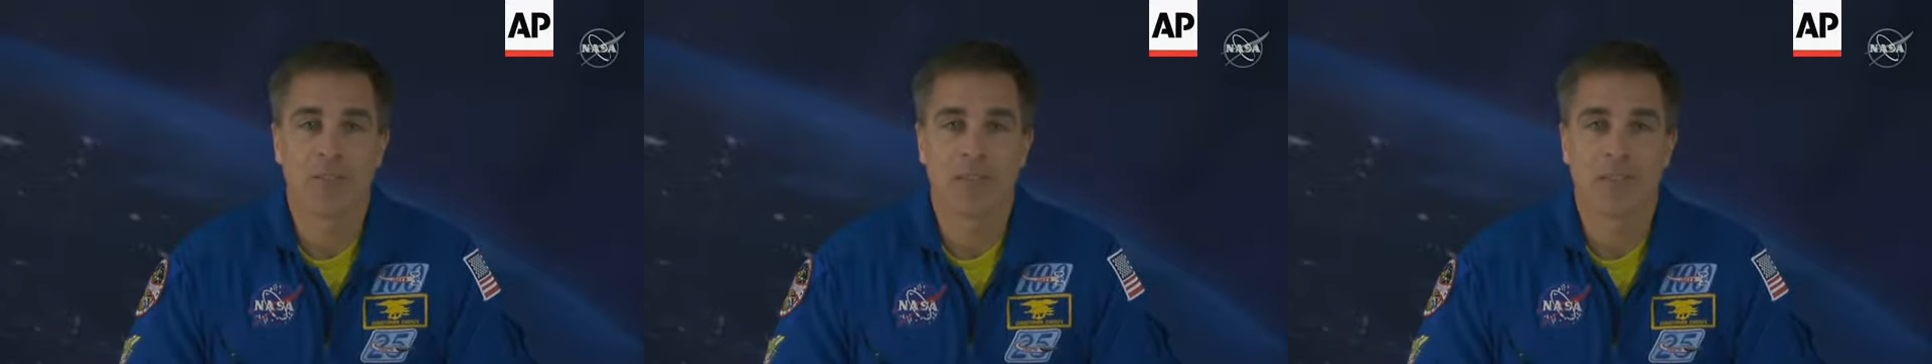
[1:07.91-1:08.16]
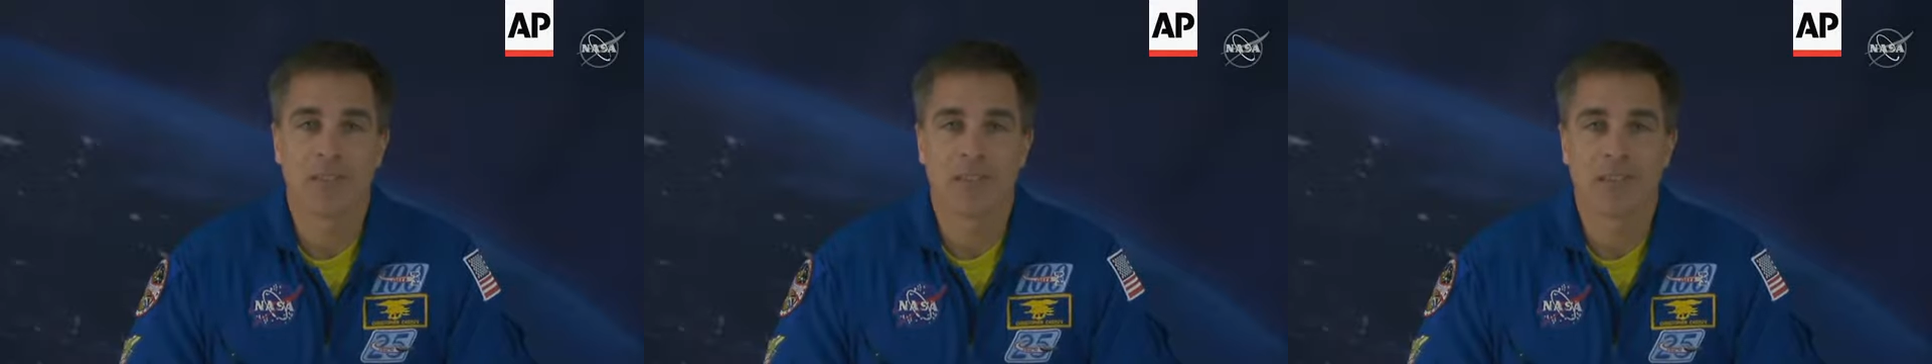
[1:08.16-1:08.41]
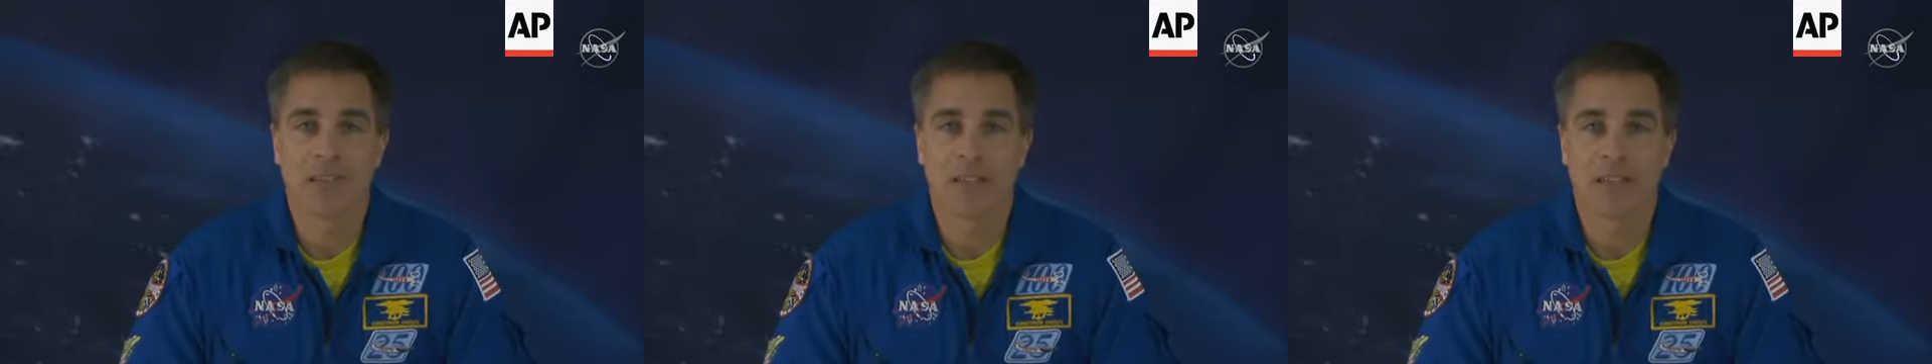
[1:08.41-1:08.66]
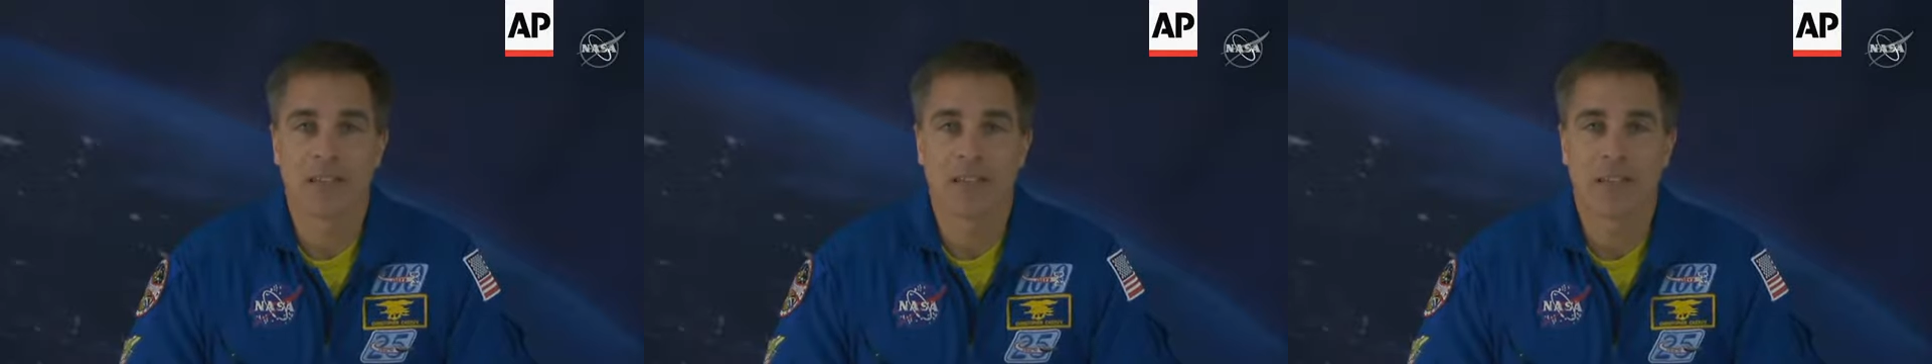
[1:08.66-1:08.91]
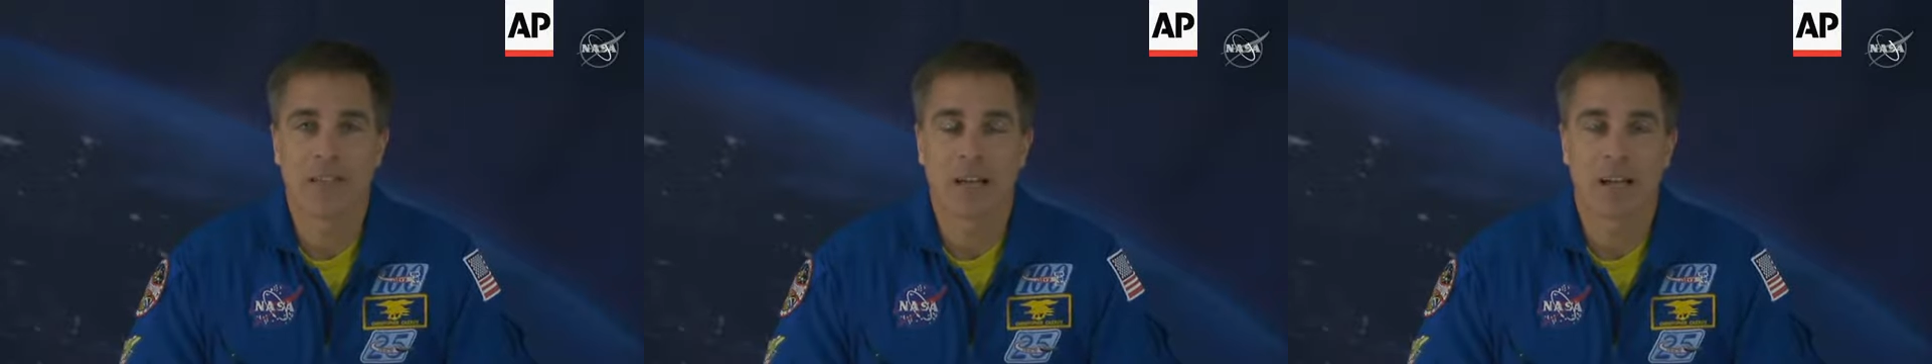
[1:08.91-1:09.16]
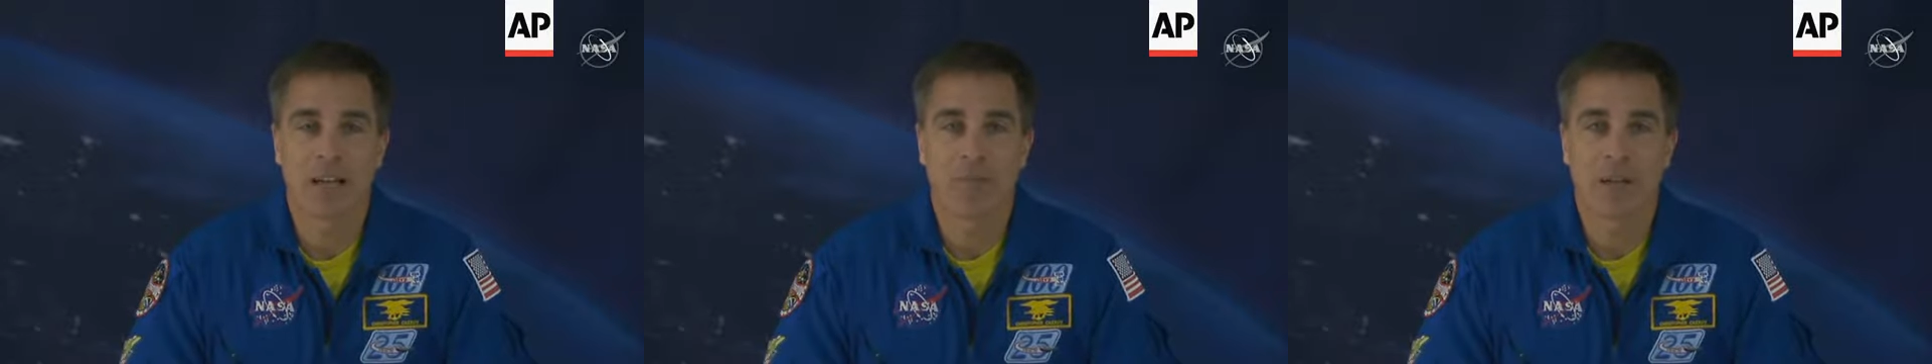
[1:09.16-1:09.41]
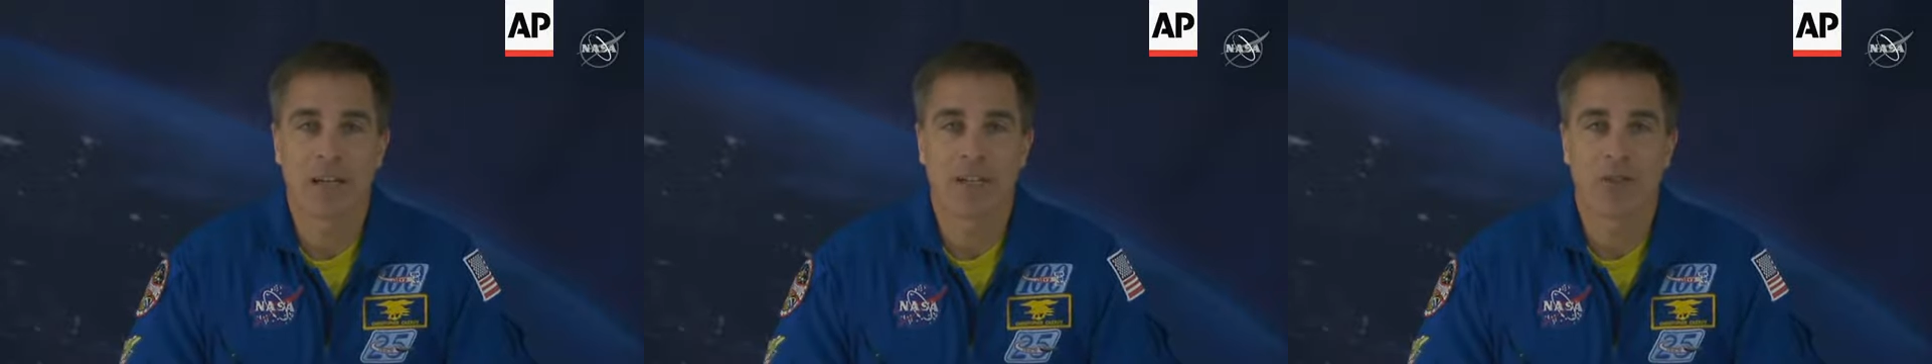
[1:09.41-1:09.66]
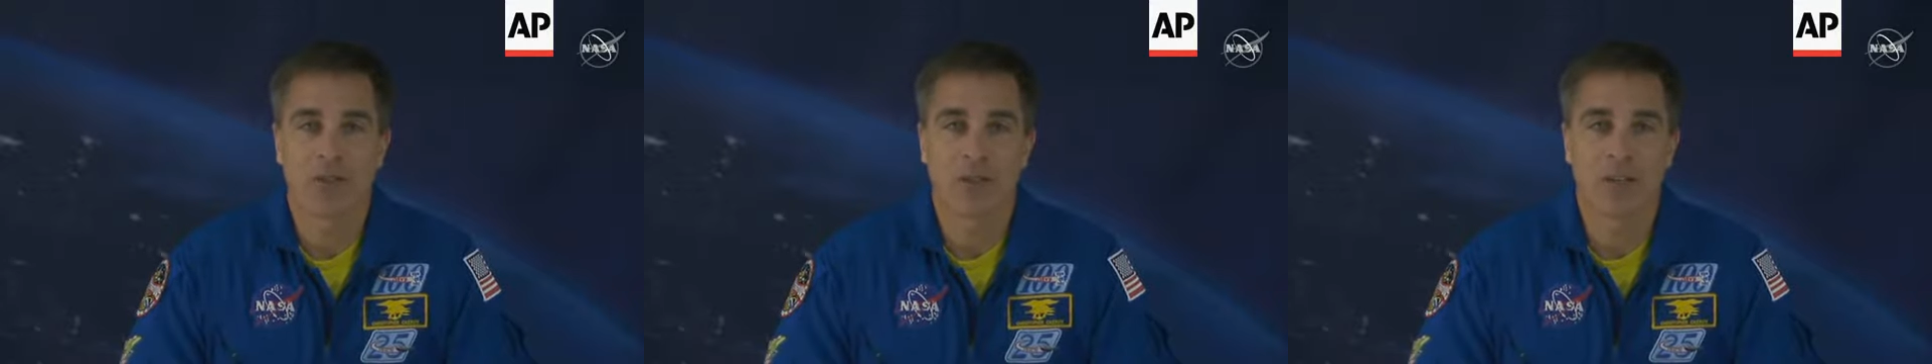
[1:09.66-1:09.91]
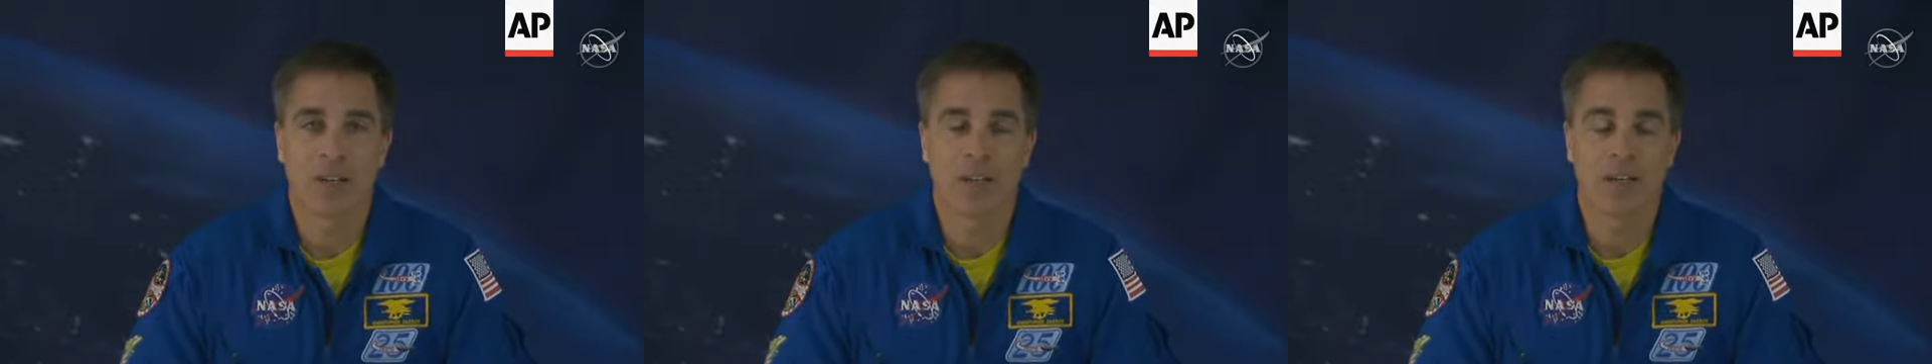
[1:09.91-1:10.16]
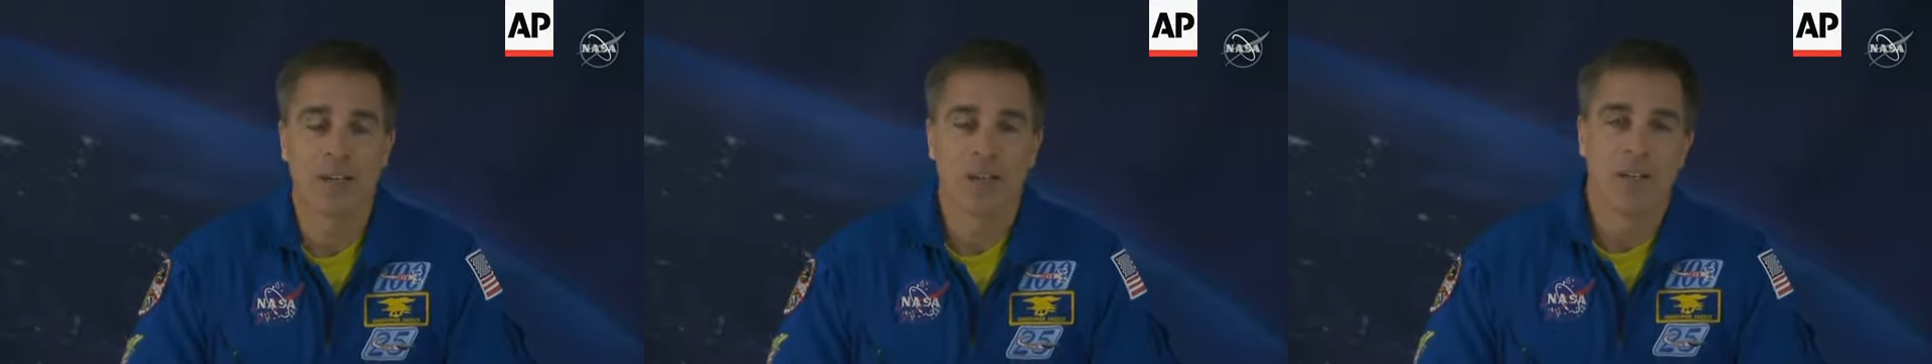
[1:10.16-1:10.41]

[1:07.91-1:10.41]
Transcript: assistance in in that, making sure that